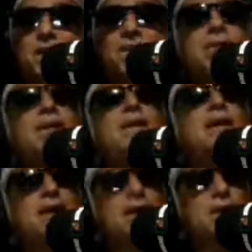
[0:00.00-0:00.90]
know.
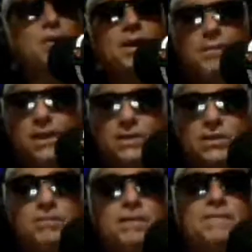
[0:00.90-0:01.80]
Anyway, man, it's
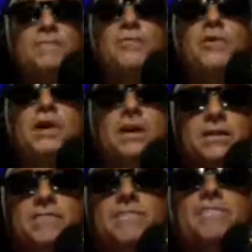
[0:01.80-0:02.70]
going to be
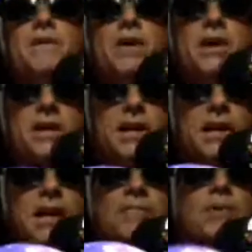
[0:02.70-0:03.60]
freaking fun, and
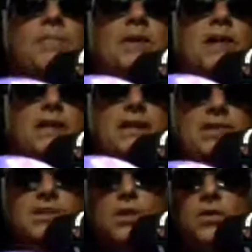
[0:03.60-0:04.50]
I'm completely
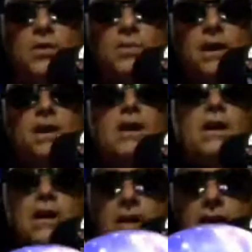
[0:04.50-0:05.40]
stoked about
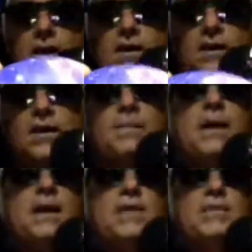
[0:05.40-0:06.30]
uh,
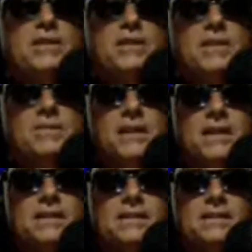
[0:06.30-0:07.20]
about everything,
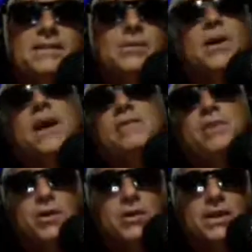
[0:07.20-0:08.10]
man. So having
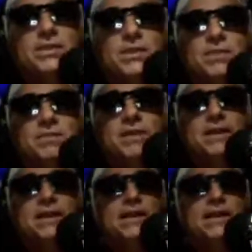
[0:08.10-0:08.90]
her in is going to be an